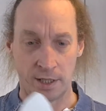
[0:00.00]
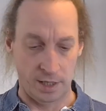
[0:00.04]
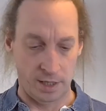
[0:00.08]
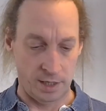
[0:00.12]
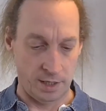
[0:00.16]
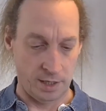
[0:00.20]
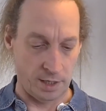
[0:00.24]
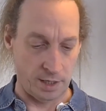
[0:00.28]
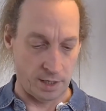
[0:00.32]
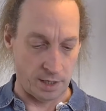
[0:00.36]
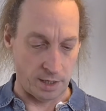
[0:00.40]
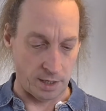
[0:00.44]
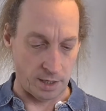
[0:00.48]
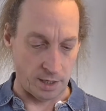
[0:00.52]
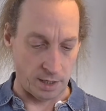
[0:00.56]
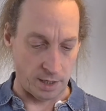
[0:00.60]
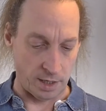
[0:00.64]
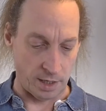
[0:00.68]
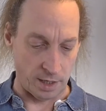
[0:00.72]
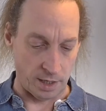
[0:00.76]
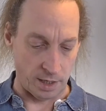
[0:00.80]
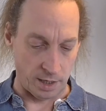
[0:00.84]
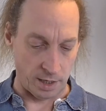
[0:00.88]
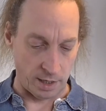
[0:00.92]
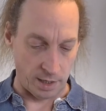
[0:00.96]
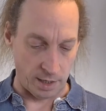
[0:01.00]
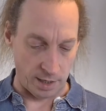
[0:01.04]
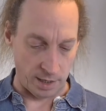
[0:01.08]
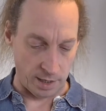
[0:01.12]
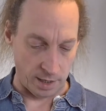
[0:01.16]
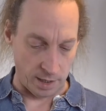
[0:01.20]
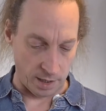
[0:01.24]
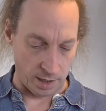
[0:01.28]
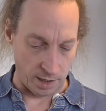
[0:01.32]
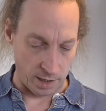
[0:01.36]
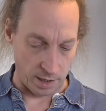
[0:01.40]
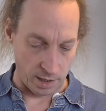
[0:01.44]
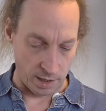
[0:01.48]

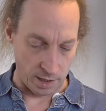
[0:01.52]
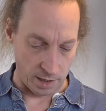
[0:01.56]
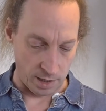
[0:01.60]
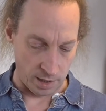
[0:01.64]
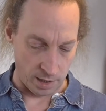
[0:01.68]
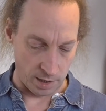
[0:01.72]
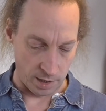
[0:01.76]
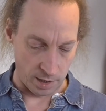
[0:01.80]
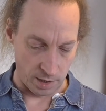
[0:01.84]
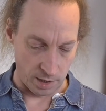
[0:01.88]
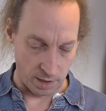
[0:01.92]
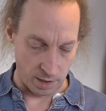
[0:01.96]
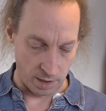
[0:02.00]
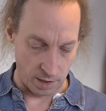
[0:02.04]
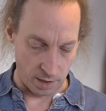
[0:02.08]
[no speech]